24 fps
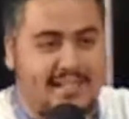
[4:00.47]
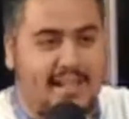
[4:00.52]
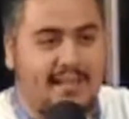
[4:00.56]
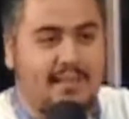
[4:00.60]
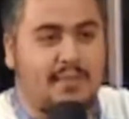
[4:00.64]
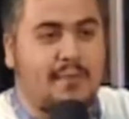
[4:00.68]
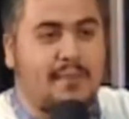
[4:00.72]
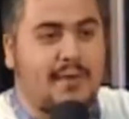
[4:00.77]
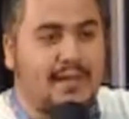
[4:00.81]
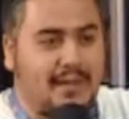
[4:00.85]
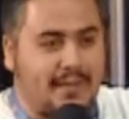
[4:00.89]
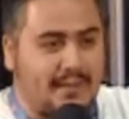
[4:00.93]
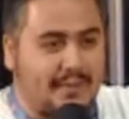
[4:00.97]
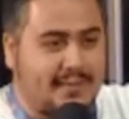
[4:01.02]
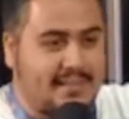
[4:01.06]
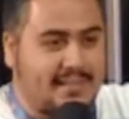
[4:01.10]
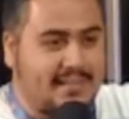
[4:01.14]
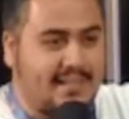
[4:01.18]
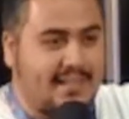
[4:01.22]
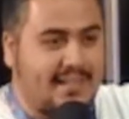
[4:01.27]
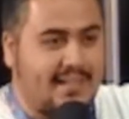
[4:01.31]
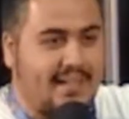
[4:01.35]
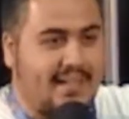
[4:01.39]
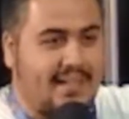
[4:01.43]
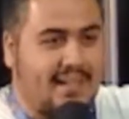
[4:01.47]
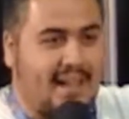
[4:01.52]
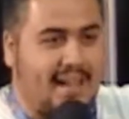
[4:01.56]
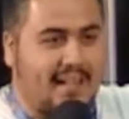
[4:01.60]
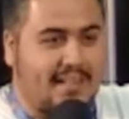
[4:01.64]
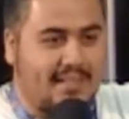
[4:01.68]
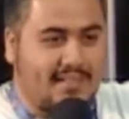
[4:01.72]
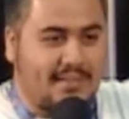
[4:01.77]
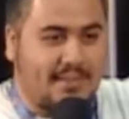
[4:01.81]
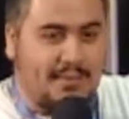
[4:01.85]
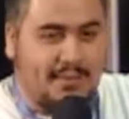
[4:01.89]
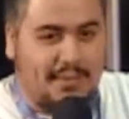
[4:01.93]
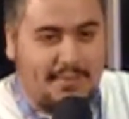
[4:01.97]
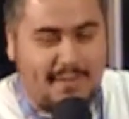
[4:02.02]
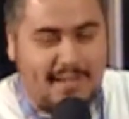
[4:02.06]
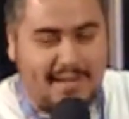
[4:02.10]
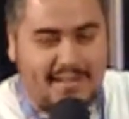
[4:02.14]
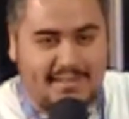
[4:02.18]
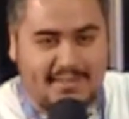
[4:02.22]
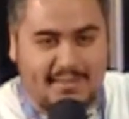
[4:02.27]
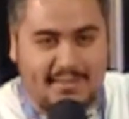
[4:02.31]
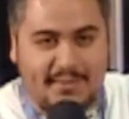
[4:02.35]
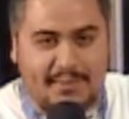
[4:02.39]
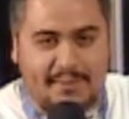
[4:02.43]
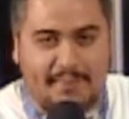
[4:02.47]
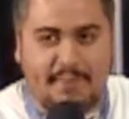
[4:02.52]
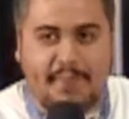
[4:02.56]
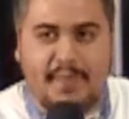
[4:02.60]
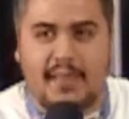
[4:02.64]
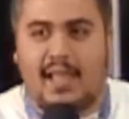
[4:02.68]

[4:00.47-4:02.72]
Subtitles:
at the windows at this old abandoned school.